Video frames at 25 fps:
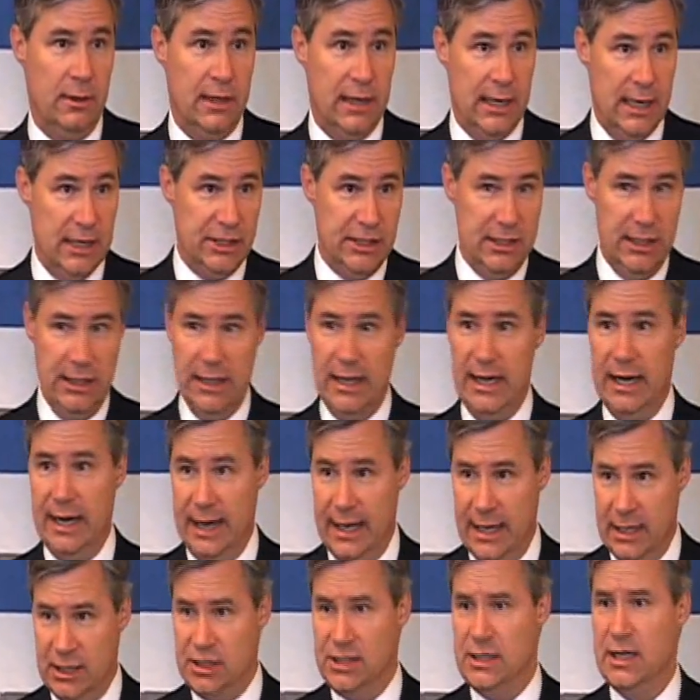I see a lot of
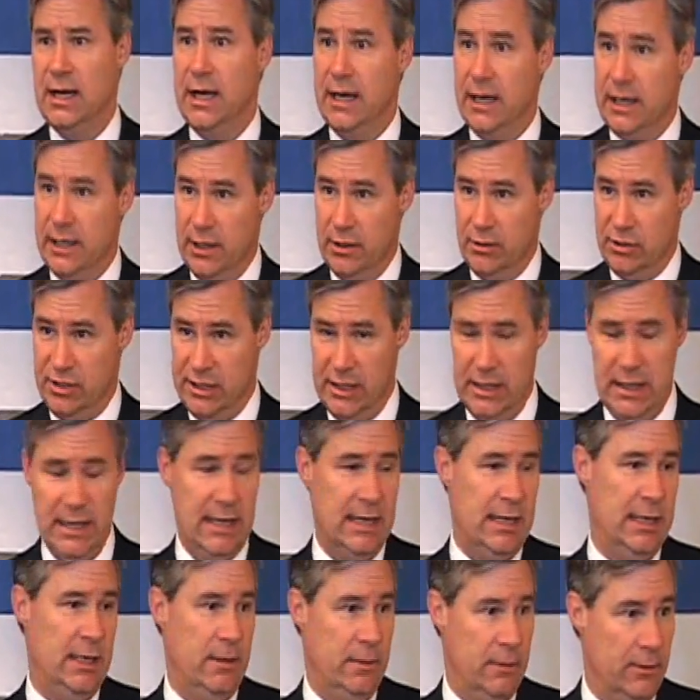heads nodding. You see
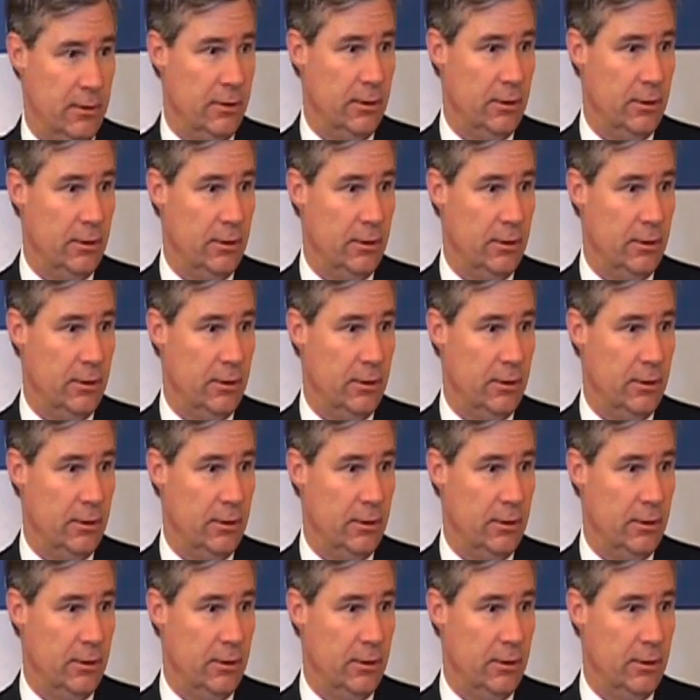that?